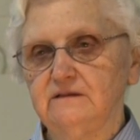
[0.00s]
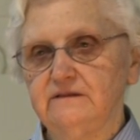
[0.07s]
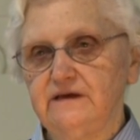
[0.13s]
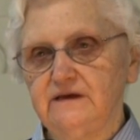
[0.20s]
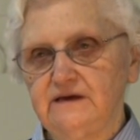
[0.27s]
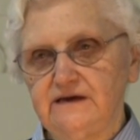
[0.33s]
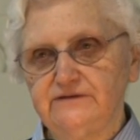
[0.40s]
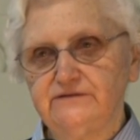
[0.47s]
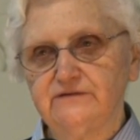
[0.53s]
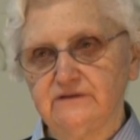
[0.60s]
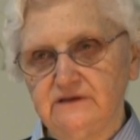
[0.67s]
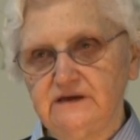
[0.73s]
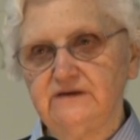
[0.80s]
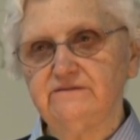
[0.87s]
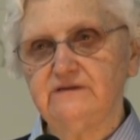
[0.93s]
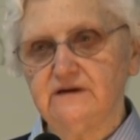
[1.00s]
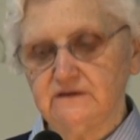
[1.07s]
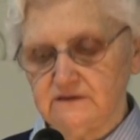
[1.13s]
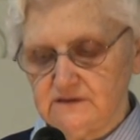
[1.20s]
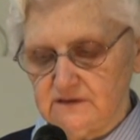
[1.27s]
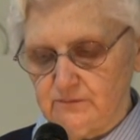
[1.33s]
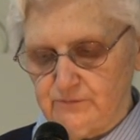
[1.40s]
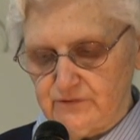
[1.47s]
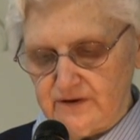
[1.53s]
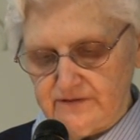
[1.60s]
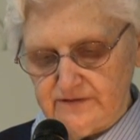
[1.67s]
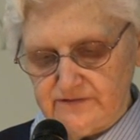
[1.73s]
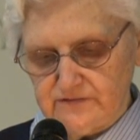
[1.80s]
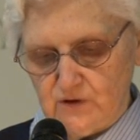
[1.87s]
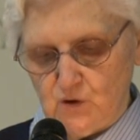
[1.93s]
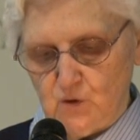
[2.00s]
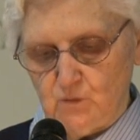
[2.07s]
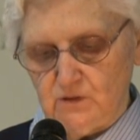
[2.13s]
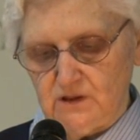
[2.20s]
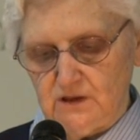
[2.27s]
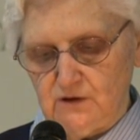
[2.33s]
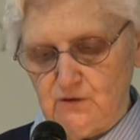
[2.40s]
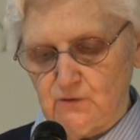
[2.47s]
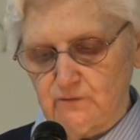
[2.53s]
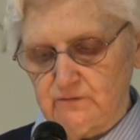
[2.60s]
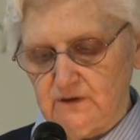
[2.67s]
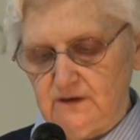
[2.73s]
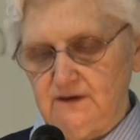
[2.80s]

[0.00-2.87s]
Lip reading: they had to leave their little brothers home alone.